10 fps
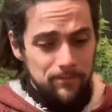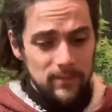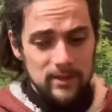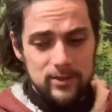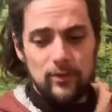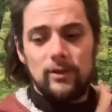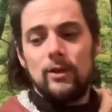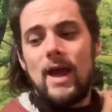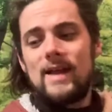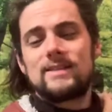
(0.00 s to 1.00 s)
So that you
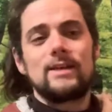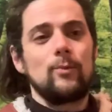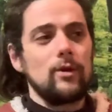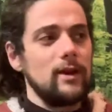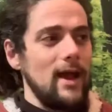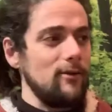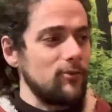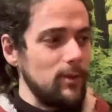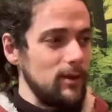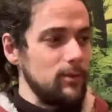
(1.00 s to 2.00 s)
hand someone an
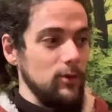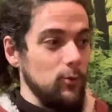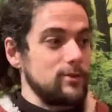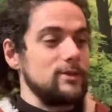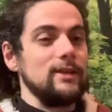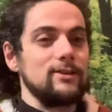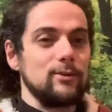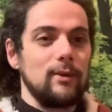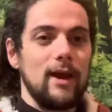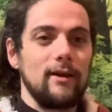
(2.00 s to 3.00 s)
alphabet, but you also teach them
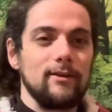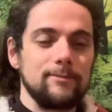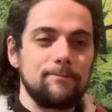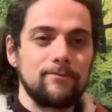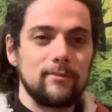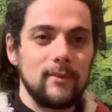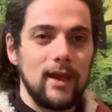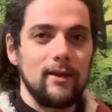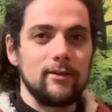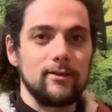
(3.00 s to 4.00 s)
how to
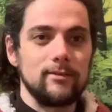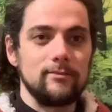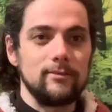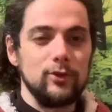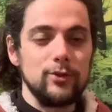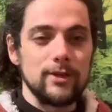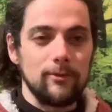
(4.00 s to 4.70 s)
use it.